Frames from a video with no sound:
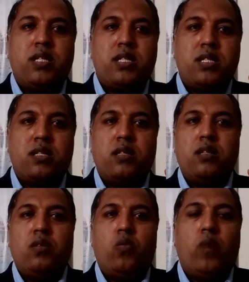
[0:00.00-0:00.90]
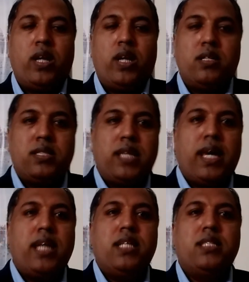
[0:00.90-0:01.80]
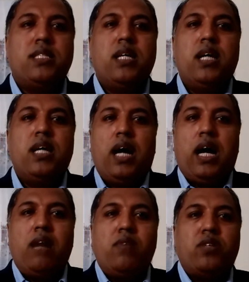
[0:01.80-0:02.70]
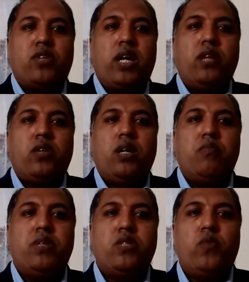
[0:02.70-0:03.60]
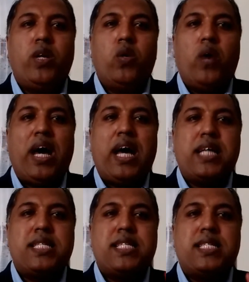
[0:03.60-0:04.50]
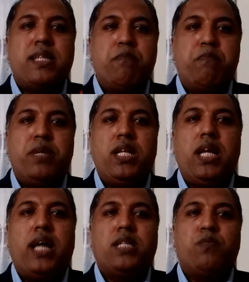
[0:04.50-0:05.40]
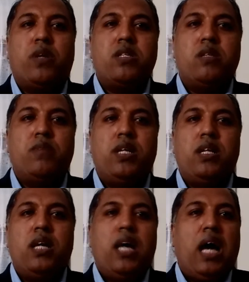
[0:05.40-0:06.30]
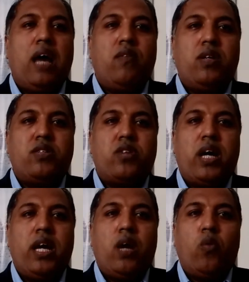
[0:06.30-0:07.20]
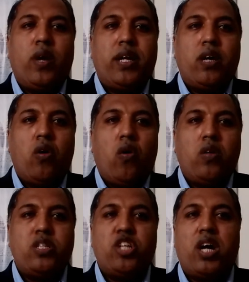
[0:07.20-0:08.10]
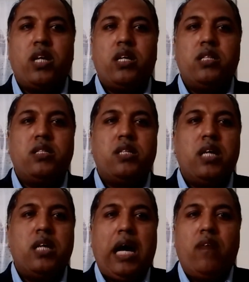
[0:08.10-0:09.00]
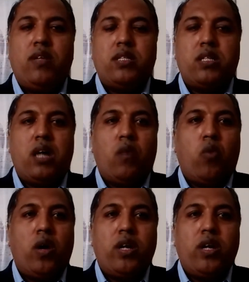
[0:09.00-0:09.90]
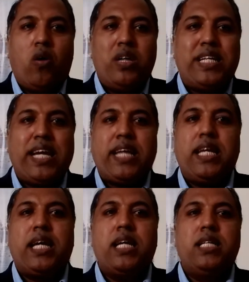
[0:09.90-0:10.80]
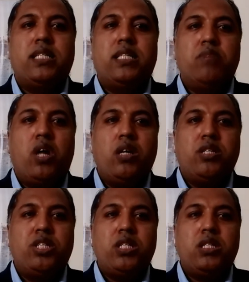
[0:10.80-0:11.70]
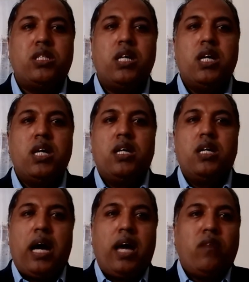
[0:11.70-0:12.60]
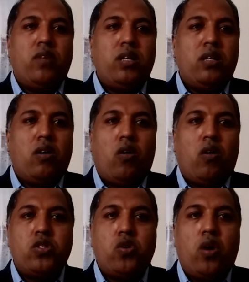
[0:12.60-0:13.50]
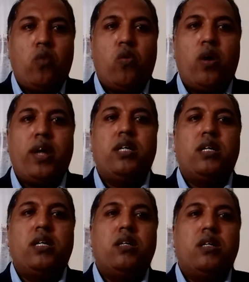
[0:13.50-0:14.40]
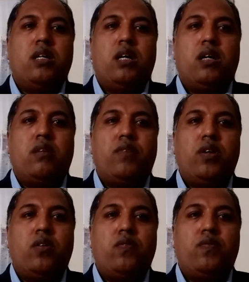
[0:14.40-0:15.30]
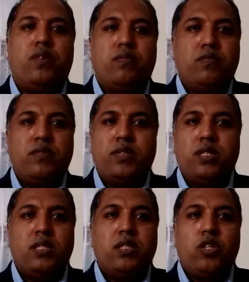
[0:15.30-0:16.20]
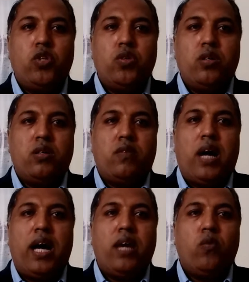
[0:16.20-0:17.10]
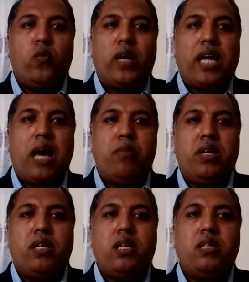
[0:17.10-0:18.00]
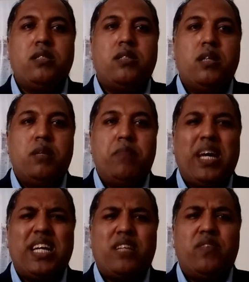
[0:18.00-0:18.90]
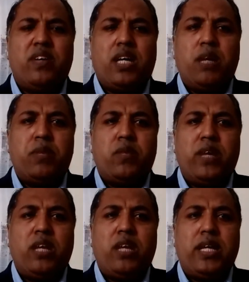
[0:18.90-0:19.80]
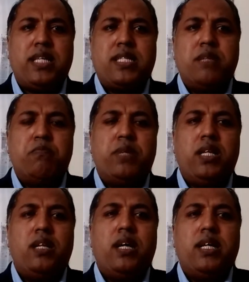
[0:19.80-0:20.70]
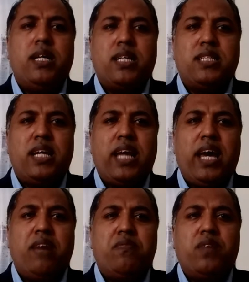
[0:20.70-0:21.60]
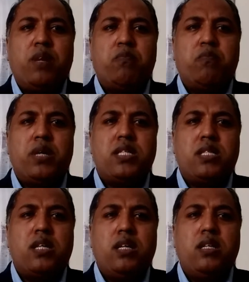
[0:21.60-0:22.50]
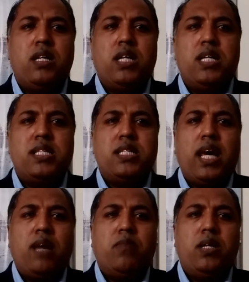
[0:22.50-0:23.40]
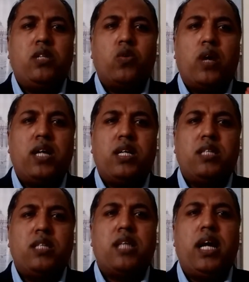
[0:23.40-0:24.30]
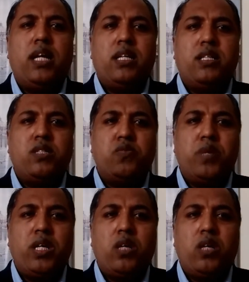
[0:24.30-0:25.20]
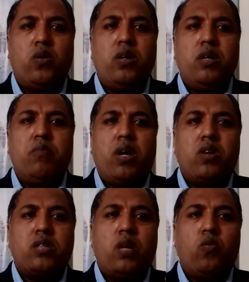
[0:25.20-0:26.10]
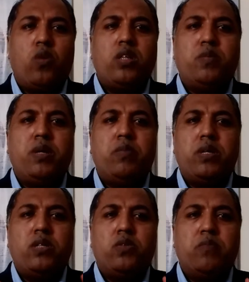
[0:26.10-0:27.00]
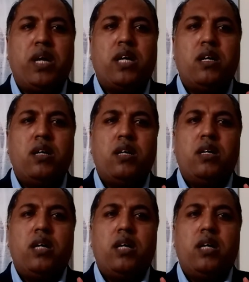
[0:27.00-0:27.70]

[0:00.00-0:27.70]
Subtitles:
This is one. Second is, I will try to keep this video as simple as possible. I will try avoiding all jargons. I will avoid all technical terminologies. I will also avoid high vocabularies. Keep it very simple, such that every person is able to understand this video, because I want people to make